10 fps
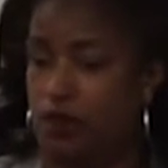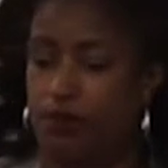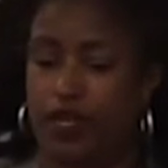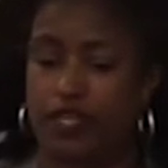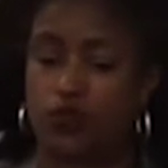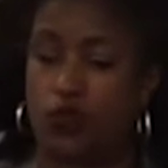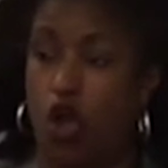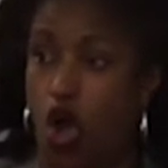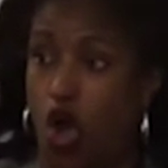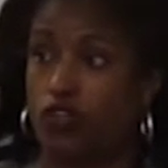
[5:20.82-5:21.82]
because we
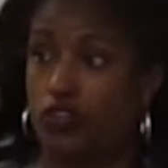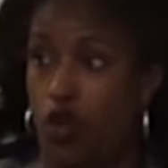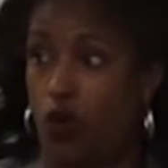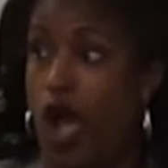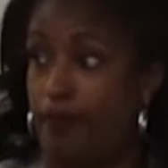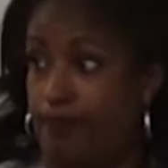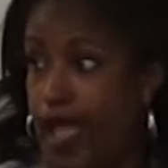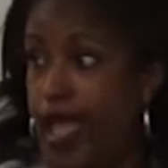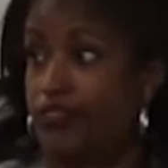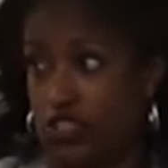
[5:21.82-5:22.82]
all know how
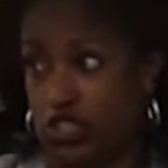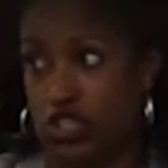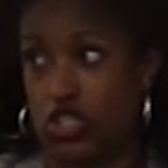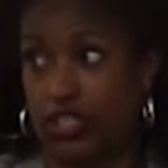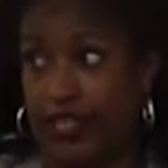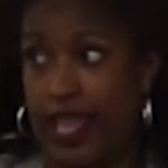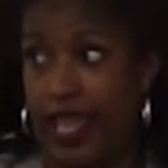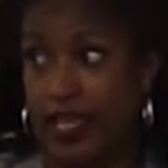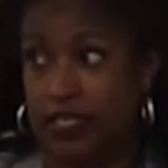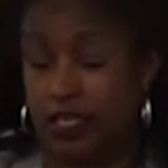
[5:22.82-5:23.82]
bad this could
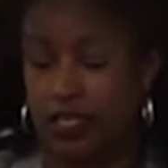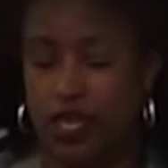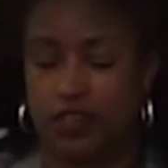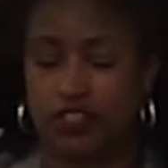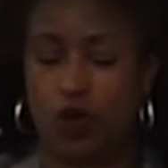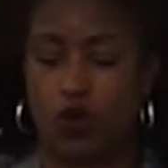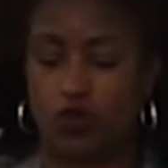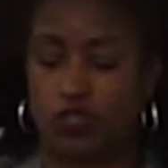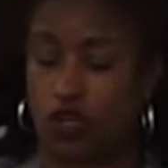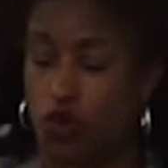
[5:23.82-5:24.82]
get.
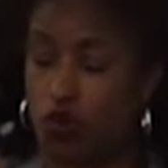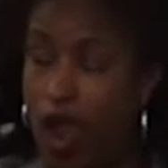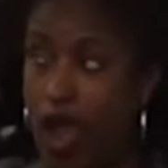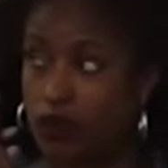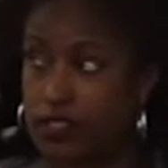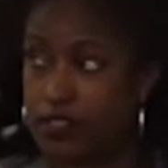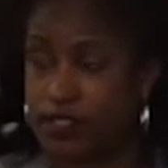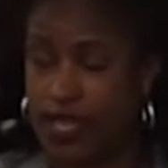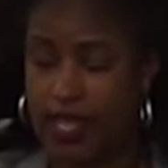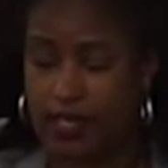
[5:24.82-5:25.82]
So the crowd is
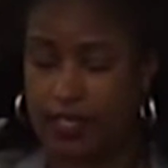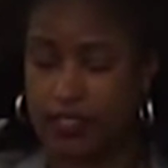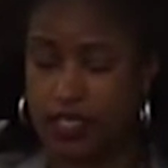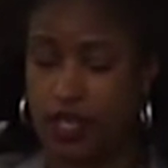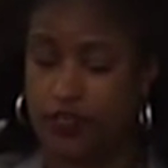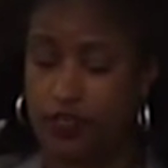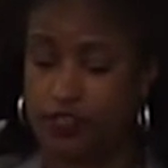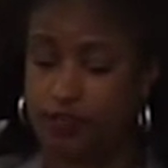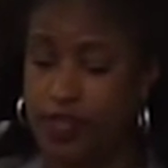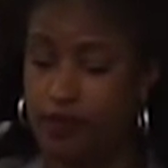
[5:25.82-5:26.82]
silent.
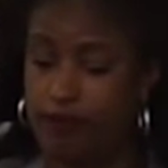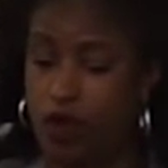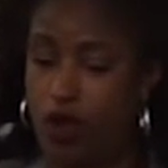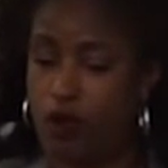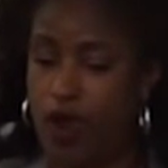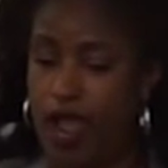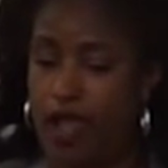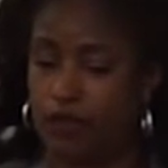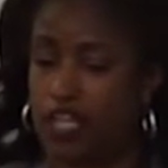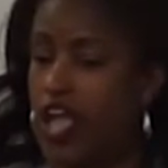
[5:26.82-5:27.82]
There's people
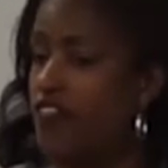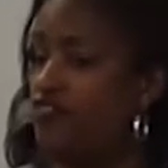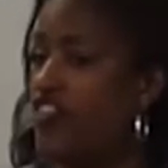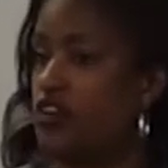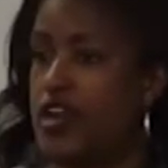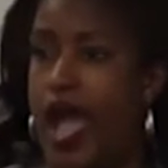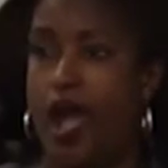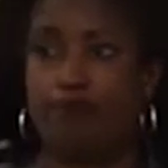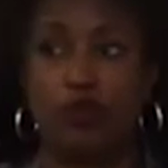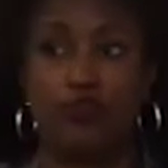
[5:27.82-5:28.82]
around, they're
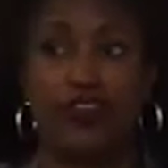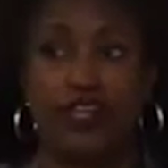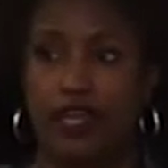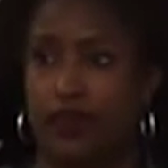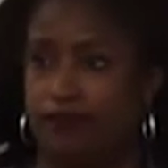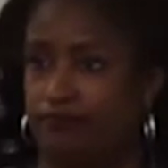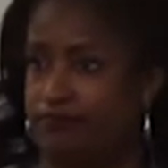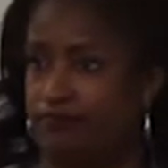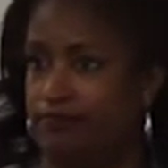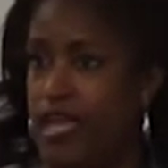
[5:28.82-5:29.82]
not moving him.
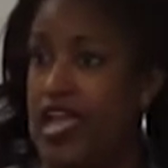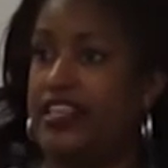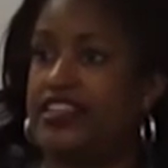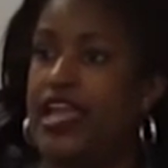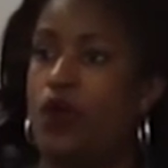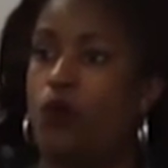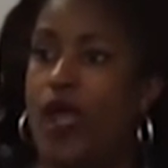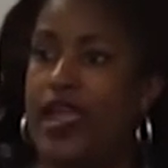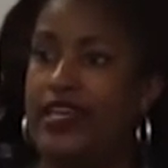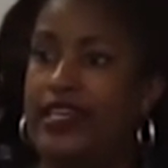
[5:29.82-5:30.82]
They're
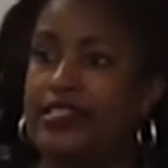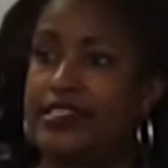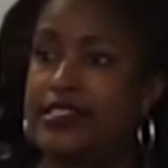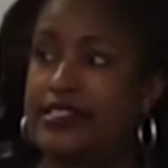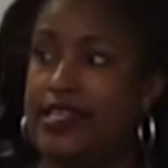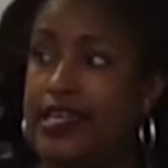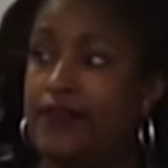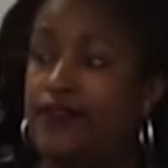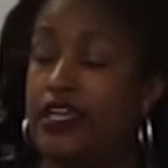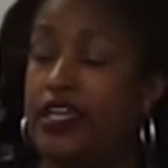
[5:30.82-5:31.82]
waiting to see
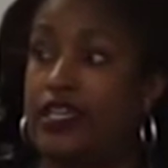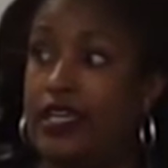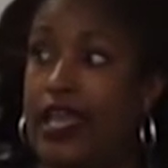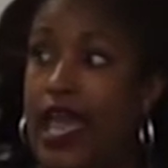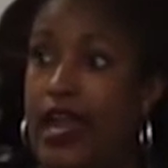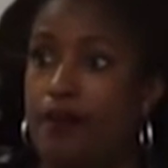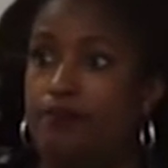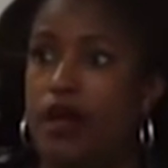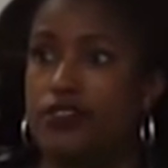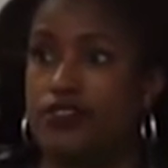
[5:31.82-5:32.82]
if he can get up
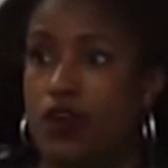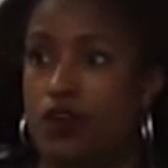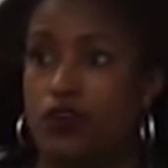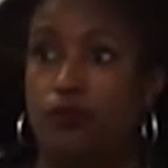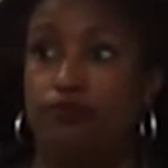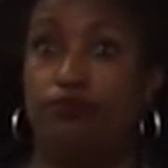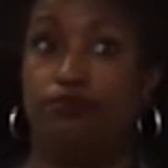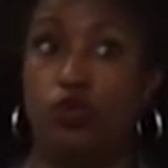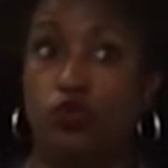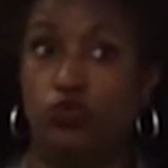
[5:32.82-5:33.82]
on his own or
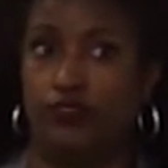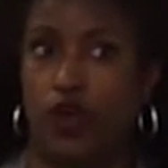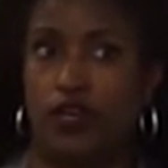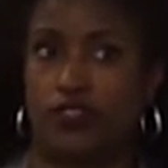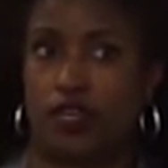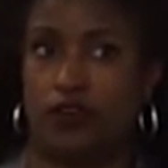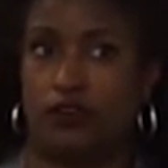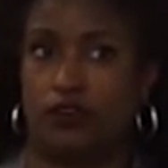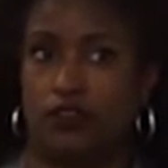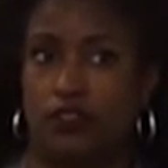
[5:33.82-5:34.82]
move on his
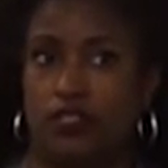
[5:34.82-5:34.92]
own.